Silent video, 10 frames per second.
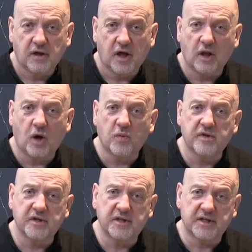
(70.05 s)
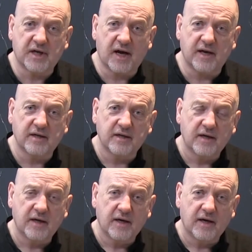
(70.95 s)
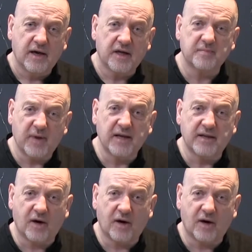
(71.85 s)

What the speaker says: along with the design has made that